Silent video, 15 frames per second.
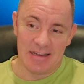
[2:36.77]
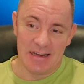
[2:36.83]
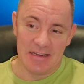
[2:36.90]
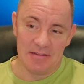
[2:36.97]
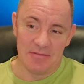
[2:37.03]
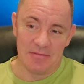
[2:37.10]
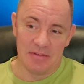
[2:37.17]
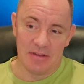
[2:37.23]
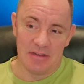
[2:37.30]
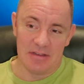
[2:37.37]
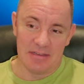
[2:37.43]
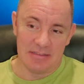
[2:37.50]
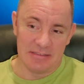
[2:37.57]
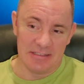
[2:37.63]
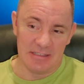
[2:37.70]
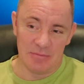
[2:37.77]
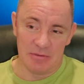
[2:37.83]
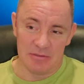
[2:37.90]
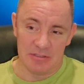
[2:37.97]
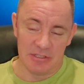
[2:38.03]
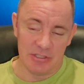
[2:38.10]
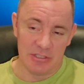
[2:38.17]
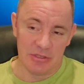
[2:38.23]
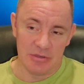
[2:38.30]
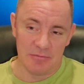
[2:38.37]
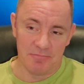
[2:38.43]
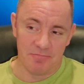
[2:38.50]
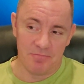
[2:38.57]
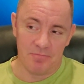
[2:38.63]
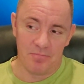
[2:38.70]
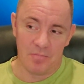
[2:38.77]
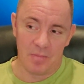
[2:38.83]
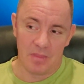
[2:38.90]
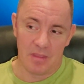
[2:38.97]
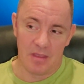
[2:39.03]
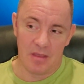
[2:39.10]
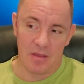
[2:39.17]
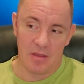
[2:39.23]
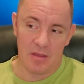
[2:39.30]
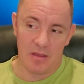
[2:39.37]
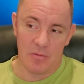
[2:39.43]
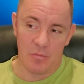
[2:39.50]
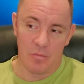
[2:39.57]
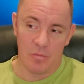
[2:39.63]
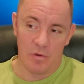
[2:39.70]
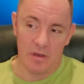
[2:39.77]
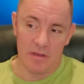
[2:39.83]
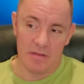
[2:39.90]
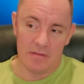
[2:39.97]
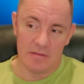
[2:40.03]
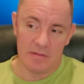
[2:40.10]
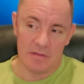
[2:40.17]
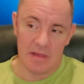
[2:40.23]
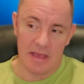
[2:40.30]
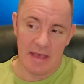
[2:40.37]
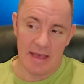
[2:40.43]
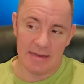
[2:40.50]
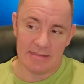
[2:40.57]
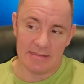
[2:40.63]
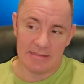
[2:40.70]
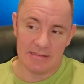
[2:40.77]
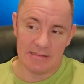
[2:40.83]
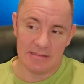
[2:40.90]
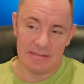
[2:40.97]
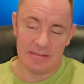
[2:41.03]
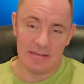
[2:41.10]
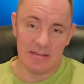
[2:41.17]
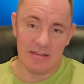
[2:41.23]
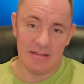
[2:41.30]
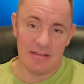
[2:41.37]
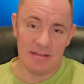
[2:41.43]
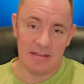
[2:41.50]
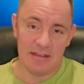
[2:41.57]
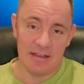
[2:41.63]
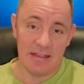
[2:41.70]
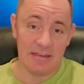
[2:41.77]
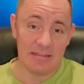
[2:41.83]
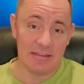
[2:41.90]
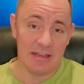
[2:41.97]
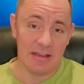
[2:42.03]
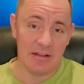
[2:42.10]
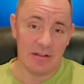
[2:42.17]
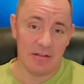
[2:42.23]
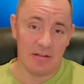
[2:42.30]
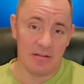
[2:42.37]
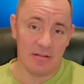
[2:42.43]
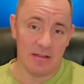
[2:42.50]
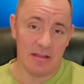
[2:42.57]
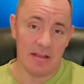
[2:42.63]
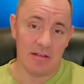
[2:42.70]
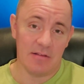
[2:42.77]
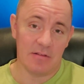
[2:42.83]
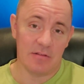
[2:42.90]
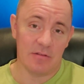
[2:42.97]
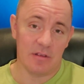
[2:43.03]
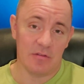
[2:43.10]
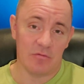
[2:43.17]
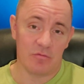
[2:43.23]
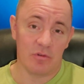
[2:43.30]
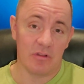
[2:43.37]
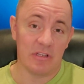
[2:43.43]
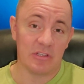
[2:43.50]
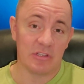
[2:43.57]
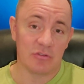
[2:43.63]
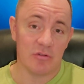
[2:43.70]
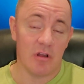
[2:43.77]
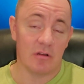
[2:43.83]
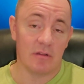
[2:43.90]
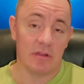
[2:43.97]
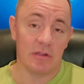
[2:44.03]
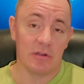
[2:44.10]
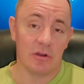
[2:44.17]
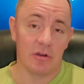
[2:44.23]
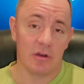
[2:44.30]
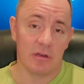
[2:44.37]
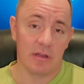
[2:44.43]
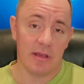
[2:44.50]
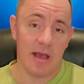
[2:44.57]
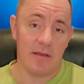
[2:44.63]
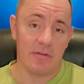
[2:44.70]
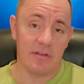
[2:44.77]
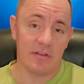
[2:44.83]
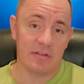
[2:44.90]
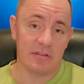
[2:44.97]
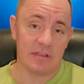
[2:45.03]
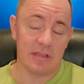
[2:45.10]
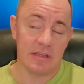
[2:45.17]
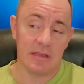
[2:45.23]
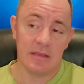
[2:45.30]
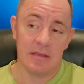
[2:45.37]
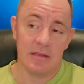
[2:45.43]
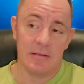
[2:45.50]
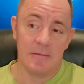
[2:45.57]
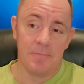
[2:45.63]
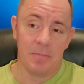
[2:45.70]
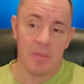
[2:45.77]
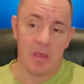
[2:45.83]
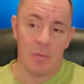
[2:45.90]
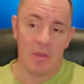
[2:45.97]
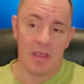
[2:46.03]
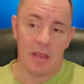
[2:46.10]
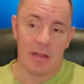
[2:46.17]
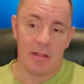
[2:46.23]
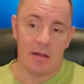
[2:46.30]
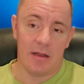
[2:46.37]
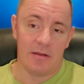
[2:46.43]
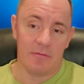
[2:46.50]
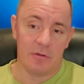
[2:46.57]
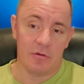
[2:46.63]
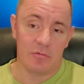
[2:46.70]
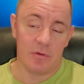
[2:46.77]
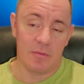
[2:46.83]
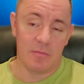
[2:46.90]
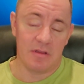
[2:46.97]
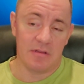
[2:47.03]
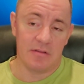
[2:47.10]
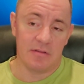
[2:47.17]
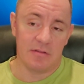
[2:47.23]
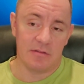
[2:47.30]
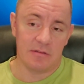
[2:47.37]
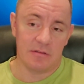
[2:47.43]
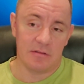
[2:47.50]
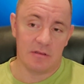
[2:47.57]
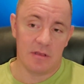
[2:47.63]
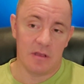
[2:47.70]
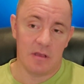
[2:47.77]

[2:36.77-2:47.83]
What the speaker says: kind of disposition was that Intel is really struggling currently. Obviously, we had a lot of agreements